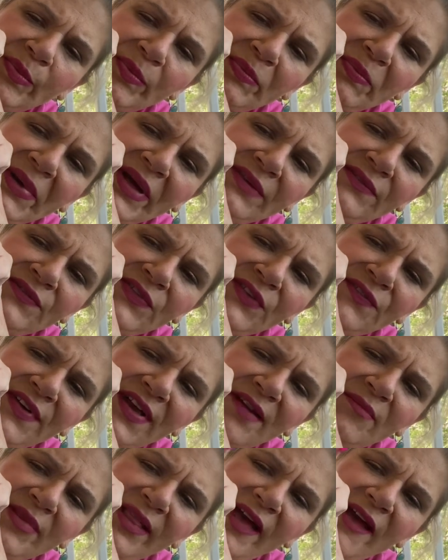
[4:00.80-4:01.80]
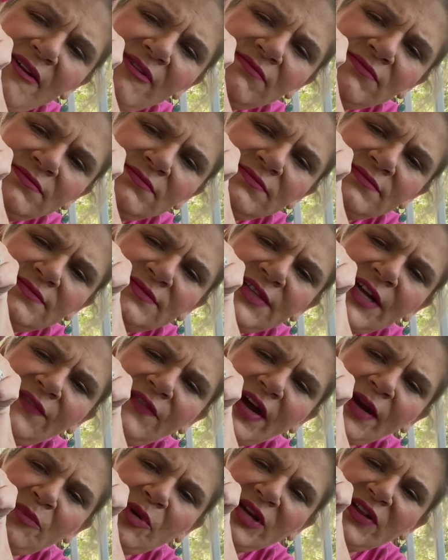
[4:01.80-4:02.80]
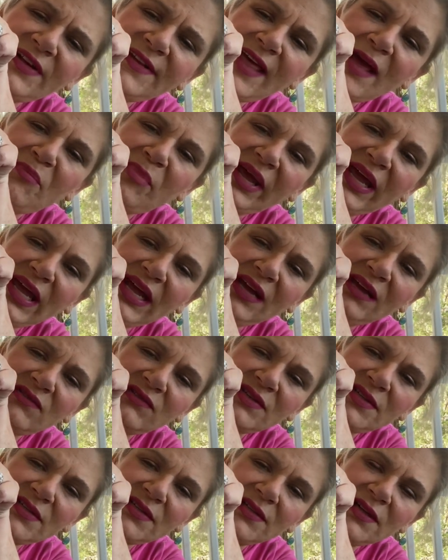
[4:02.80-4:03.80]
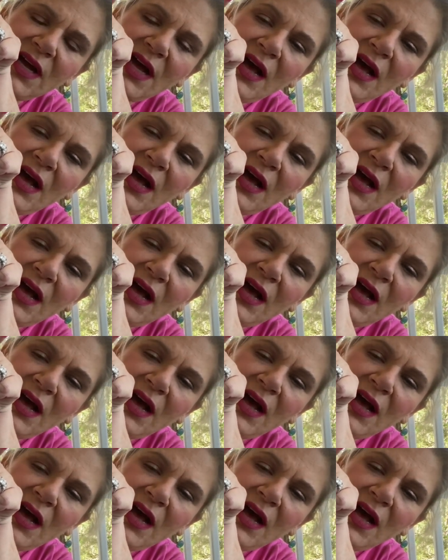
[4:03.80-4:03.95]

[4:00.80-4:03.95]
But for five below, they're very pretty. Look at that pink one.